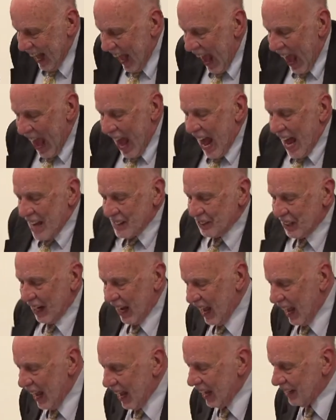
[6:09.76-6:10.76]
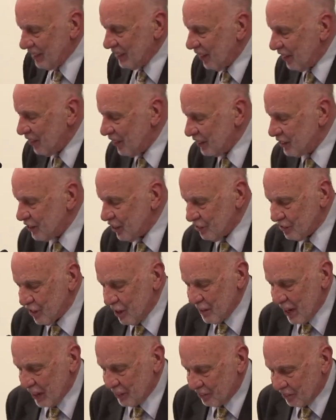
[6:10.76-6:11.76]
and the
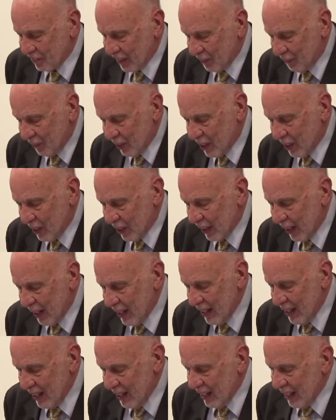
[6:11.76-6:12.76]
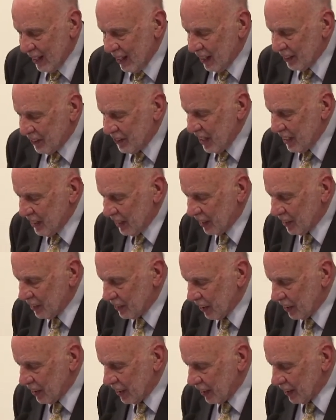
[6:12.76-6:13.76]
geometric work did
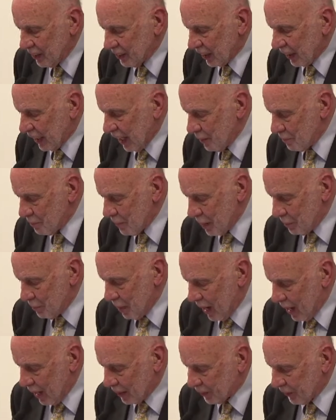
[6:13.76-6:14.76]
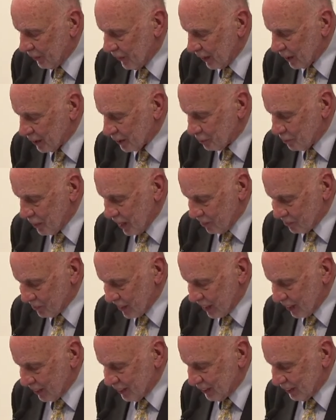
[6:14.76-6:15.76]
indeed get me past those
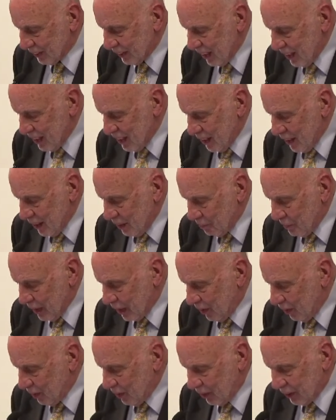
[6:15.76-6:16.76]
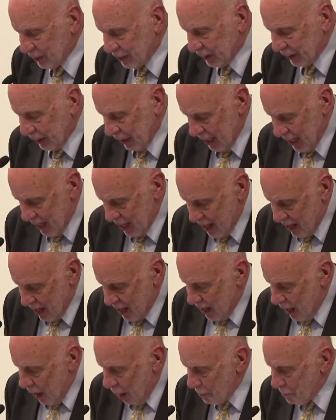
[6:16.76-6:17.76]
barriers, because
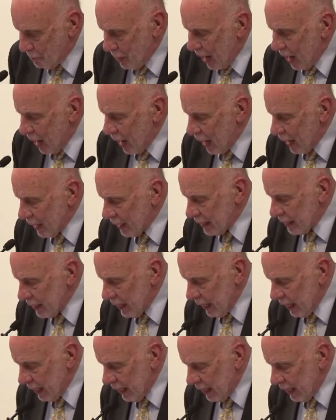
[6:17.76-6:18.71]
by